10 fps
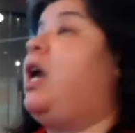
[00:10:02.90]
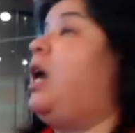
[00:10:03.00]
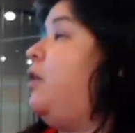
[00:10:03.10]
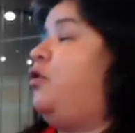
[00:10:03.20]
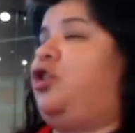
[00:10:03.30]

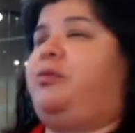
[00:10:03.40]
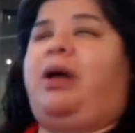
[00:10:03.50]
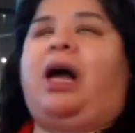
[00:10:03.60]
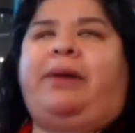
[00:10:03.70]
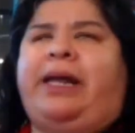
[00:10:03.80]
It also told me
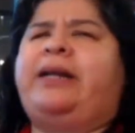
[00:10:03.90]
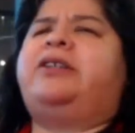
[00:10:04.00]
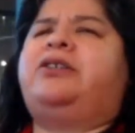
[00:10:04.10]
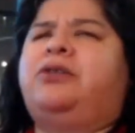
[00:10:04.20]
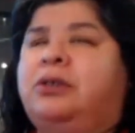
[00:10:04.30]
how many
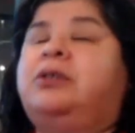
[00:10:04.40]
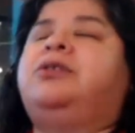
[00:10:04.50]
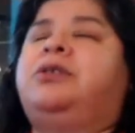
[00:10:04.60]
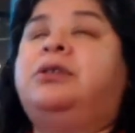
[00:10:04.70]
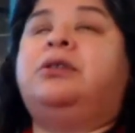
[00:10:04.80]

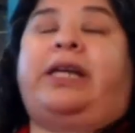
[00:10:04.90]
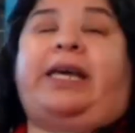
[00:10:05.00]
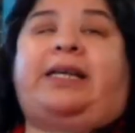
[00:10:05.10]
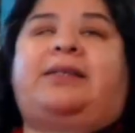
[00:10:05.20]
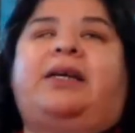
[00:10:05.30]

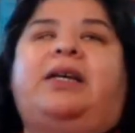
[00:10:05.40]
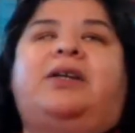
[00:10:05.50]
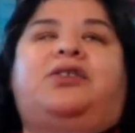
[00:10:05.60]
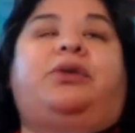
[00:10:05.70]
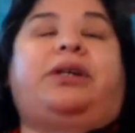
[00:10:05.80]
links.
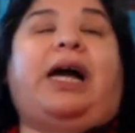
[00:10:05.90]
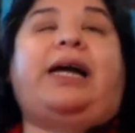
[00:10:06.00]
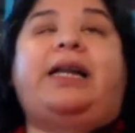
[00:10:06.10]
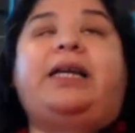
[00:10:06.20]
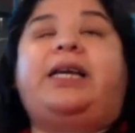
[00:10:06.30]
So it
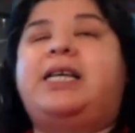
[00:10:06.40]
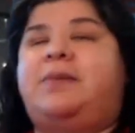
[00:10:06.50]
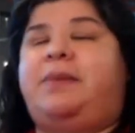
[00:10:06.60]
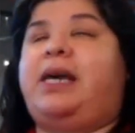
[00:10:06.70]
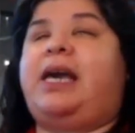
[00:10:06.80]
kind of
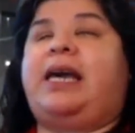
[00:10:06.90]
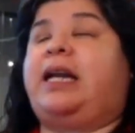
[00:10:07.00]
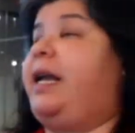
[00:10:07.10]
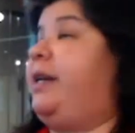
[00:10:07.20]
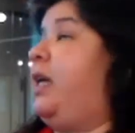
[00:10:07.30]
gives me an
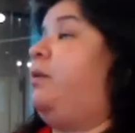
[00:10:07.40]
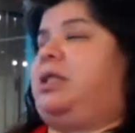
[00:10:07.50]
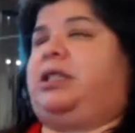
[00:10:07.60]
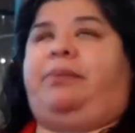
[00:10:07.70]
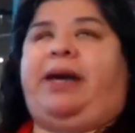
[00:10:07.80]
idea what's
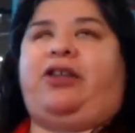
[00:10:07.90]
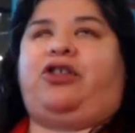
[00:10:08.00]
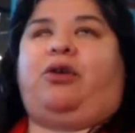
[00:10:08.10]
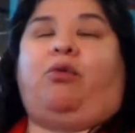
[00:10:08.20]
on the page.